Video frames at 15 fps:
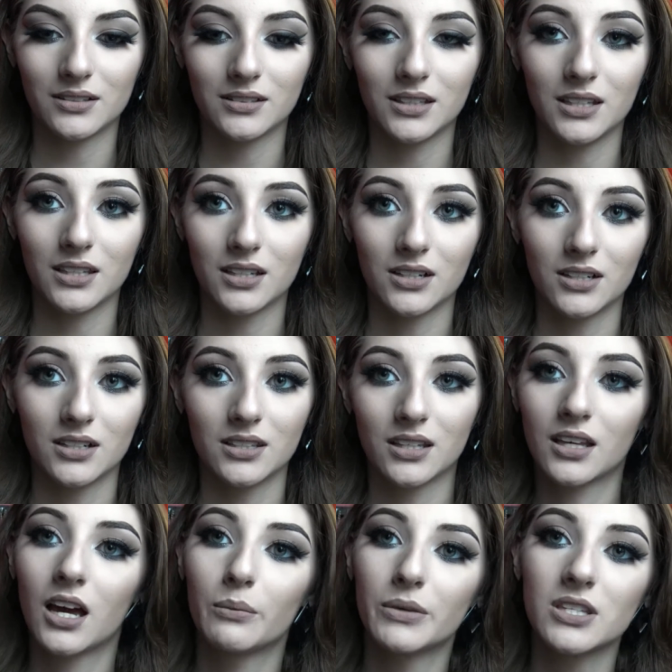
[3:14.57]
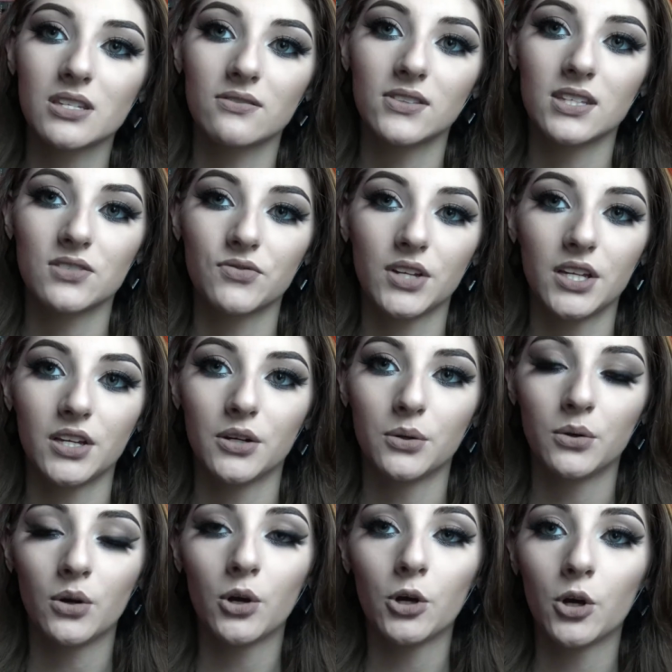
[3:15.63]
either in the comments of this
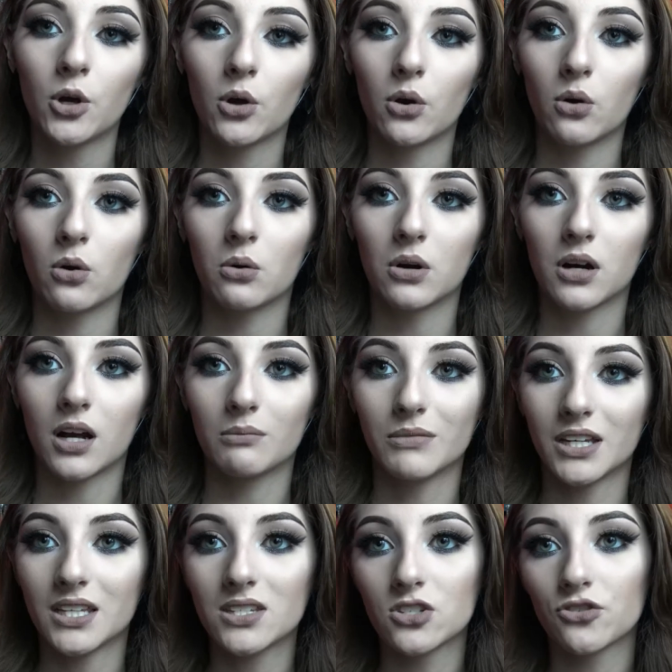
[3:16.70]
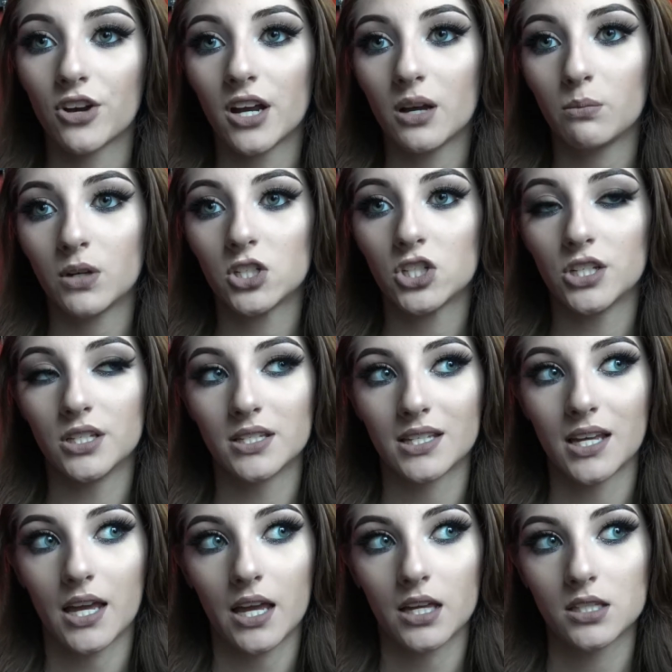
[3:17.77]
video or on my Instagram, which is
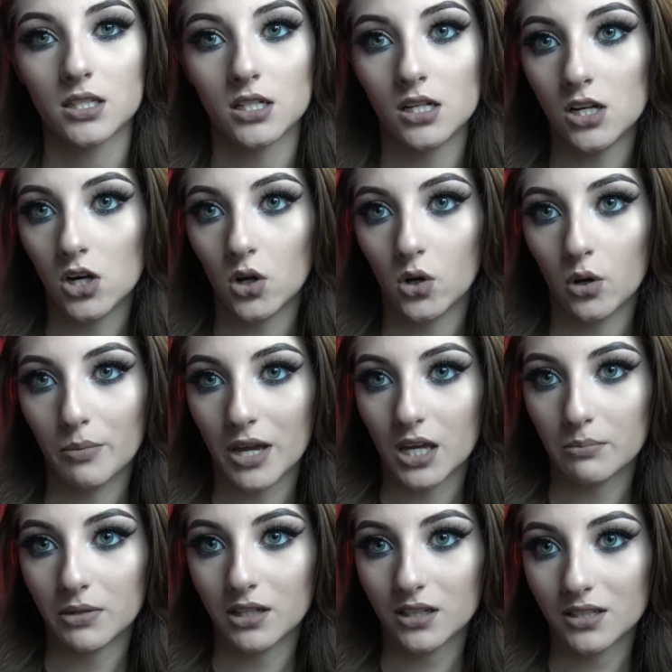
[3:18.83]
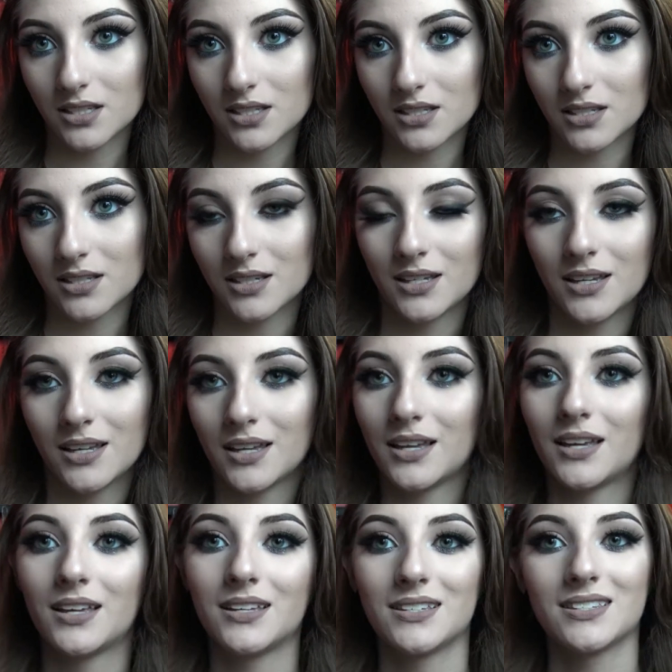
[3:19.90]
at Lolo Makeup Looks.
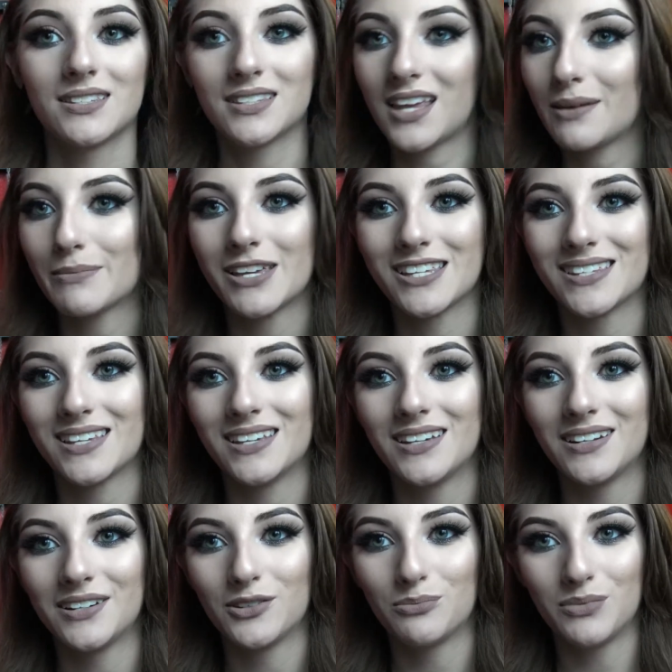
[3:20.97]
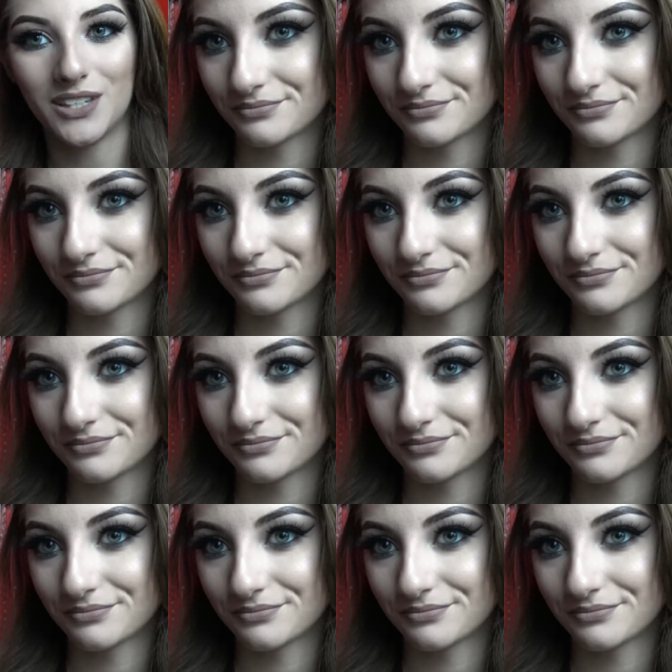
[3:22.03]
Same as here.